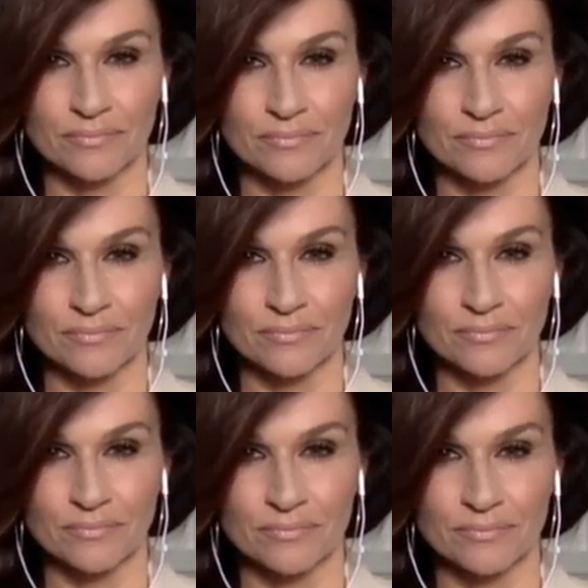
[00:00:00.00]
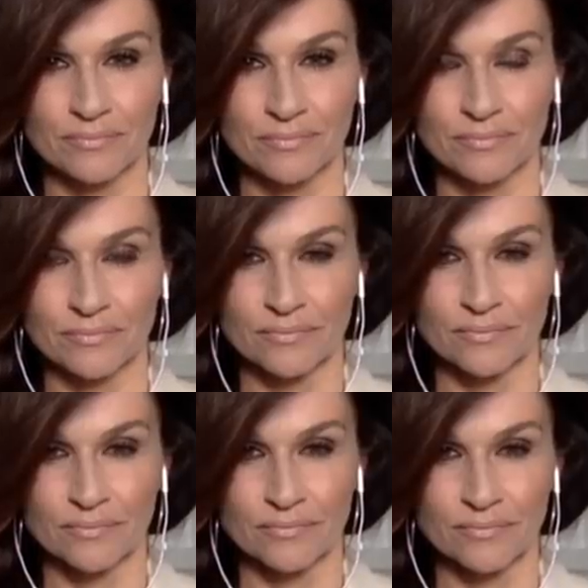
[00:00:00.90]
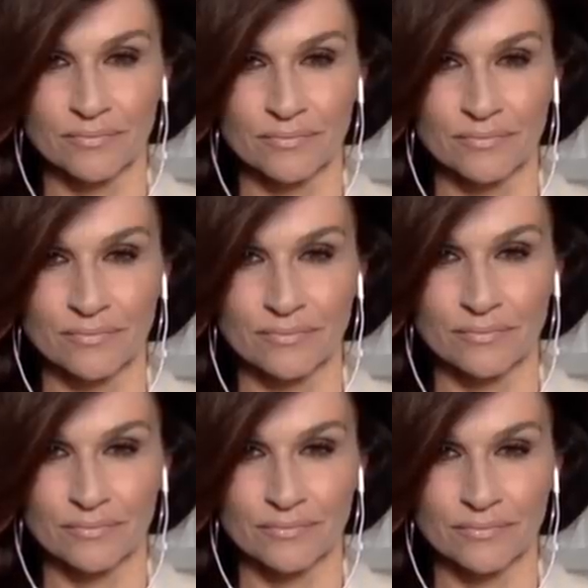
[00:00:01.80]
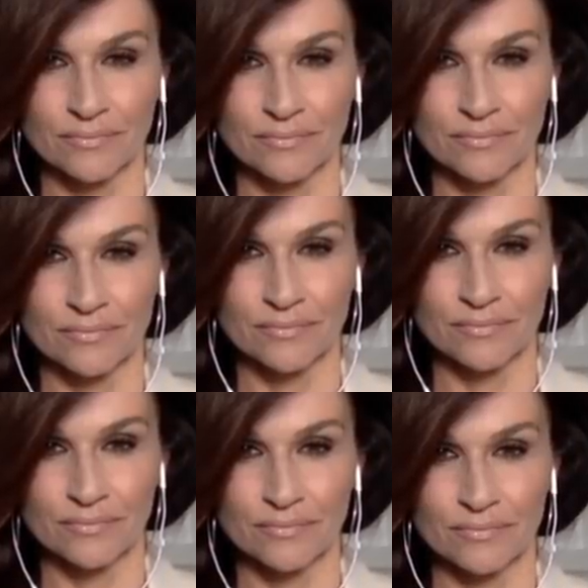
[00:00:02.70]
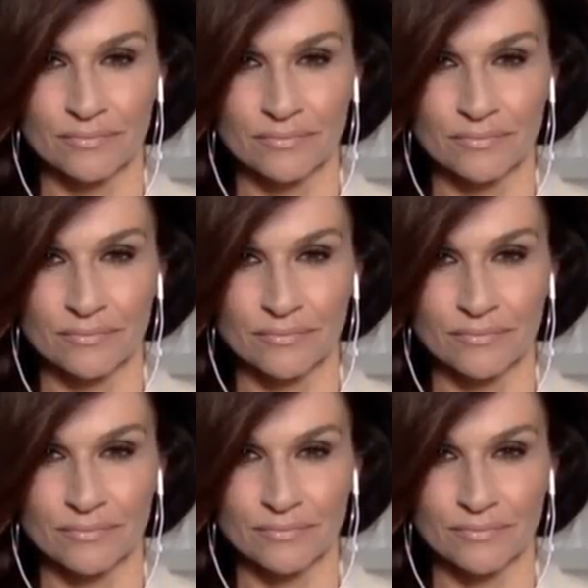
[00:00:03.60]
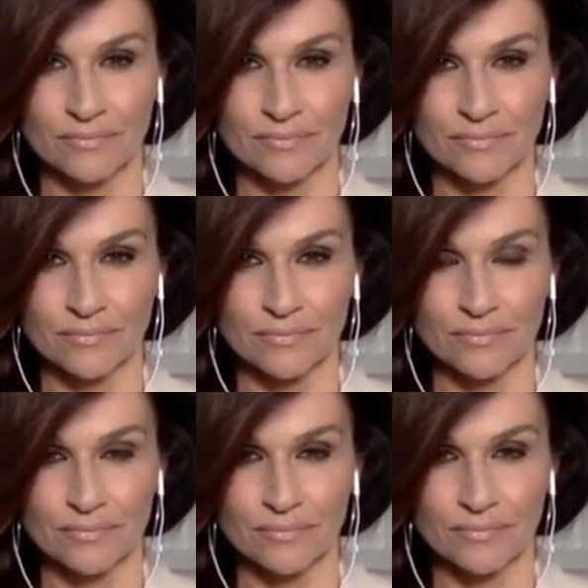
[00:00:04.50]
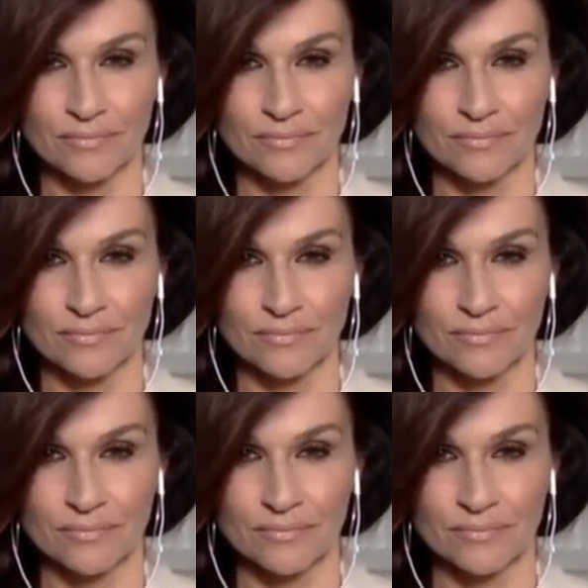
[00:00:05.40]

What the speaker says: (not speaking)